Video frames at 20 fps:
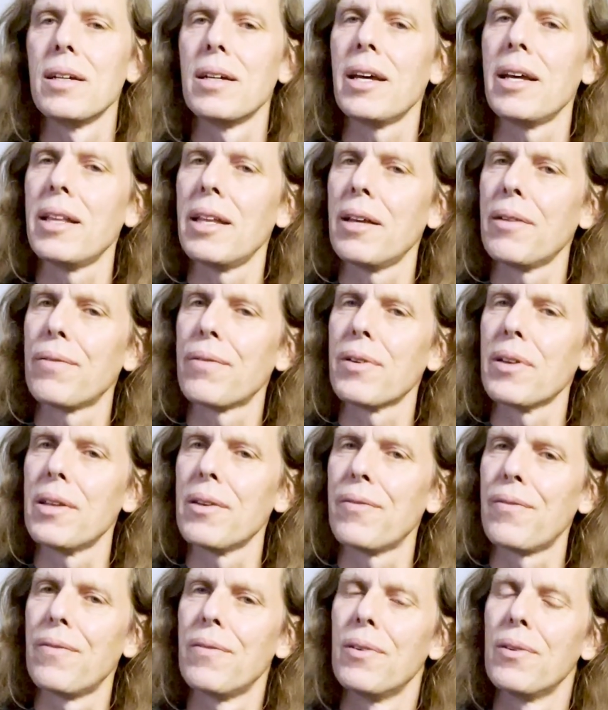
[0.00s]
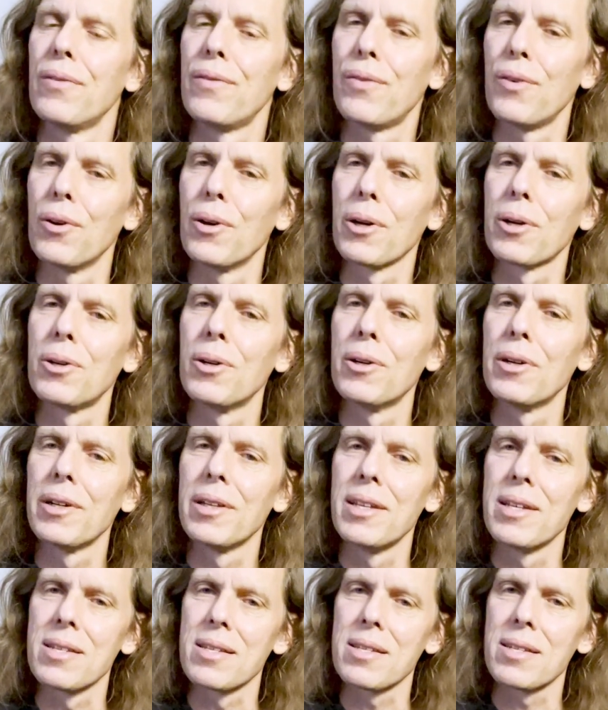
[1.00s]
and then for the 4
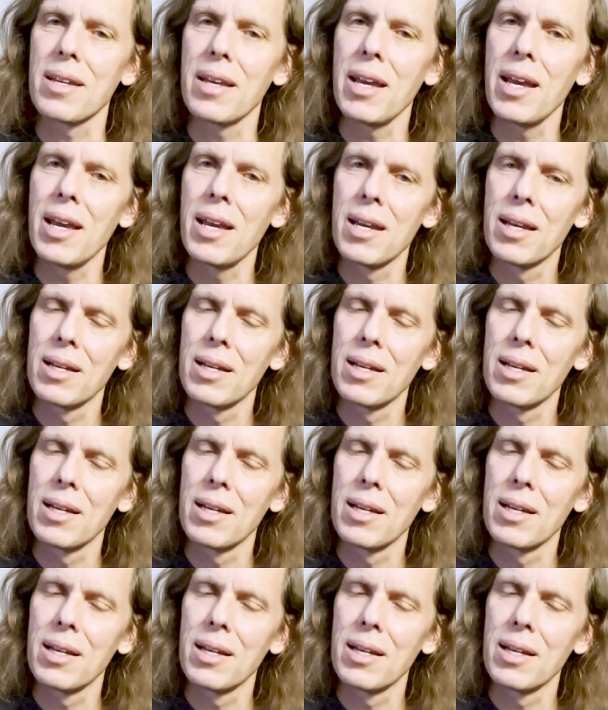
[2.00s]
chord, the C.